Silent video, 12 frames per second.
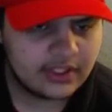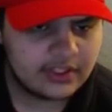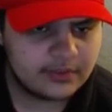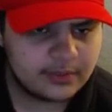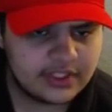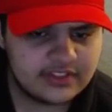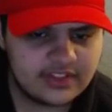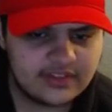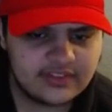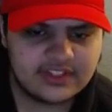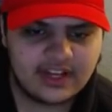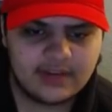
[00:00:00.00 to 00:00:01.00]
it's because
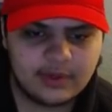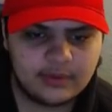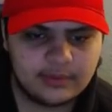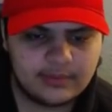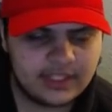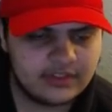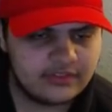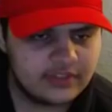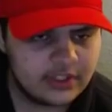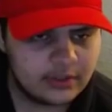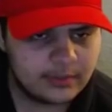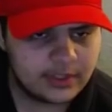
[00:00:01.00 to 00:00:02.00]
every time I would make a
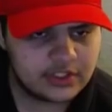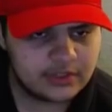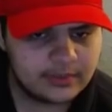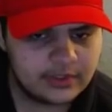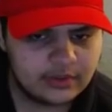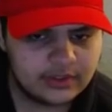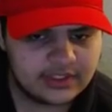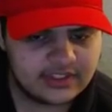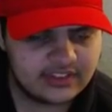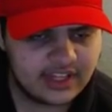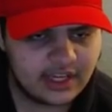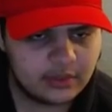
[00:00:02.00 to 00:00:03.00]
video about Jimmy Dore,
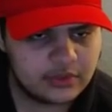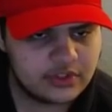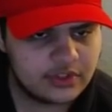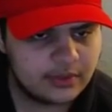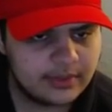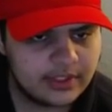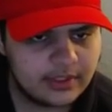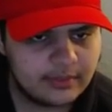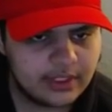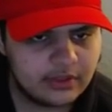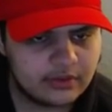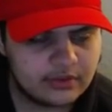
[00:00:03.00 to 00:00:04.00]
this guy would jump in and
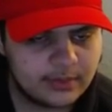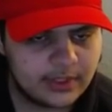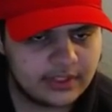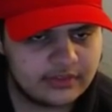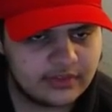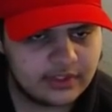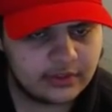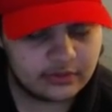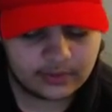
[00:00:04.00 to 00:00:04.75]
make a response video.